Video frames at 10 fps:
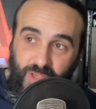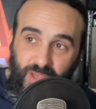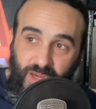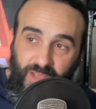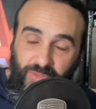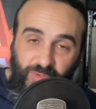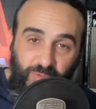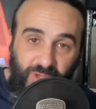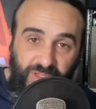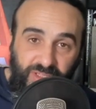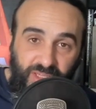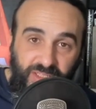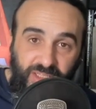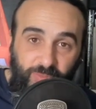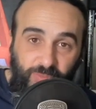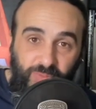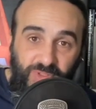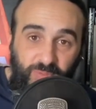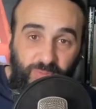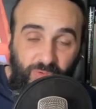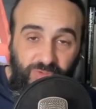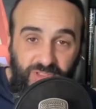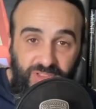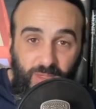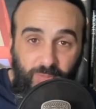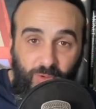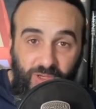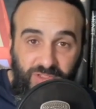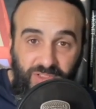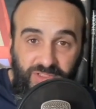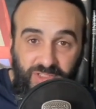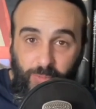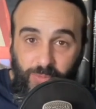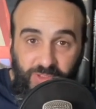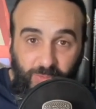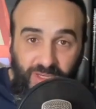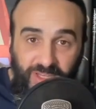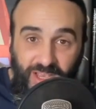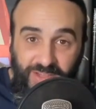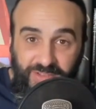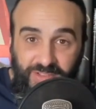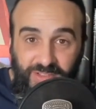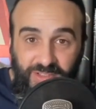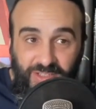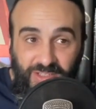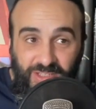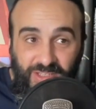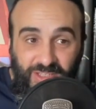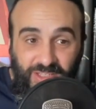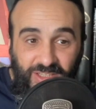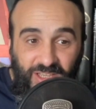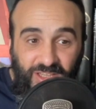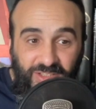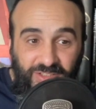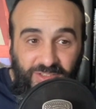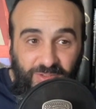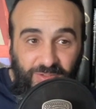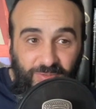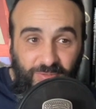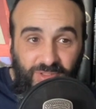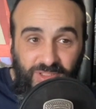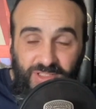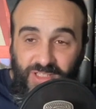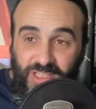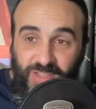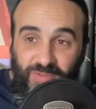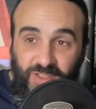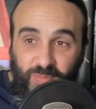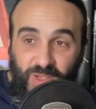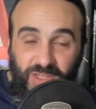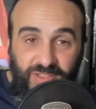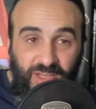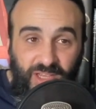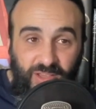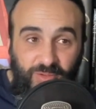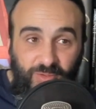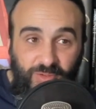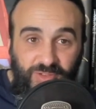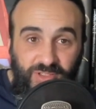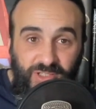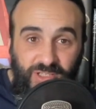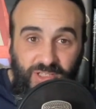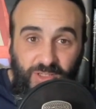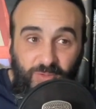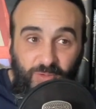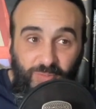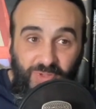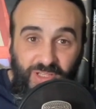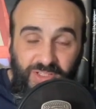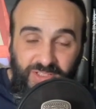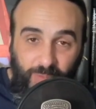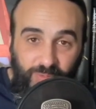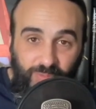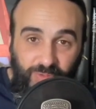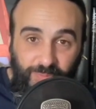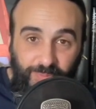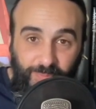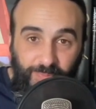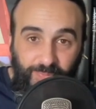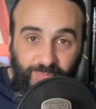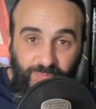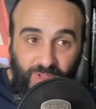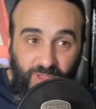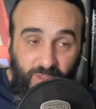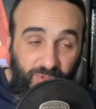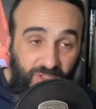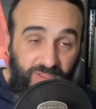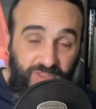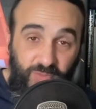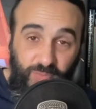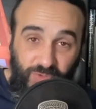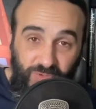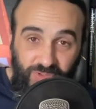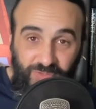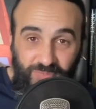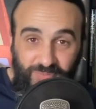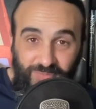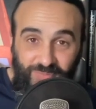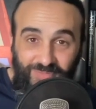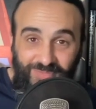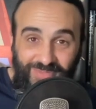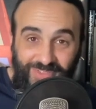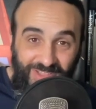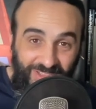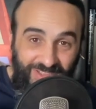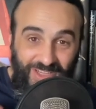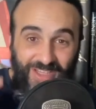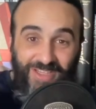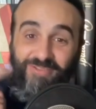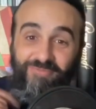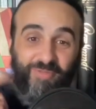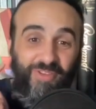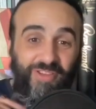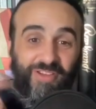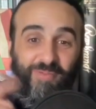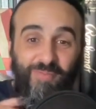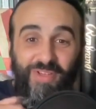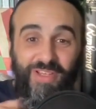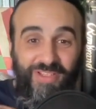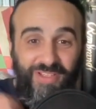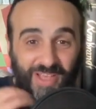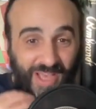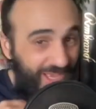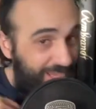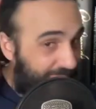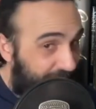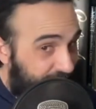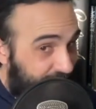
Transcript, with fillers: And I thought the best idea would be to pose the same questions as I would to any guest and to just leave the space that I thought would be acceptable because this portion, this side with the beard and the hair,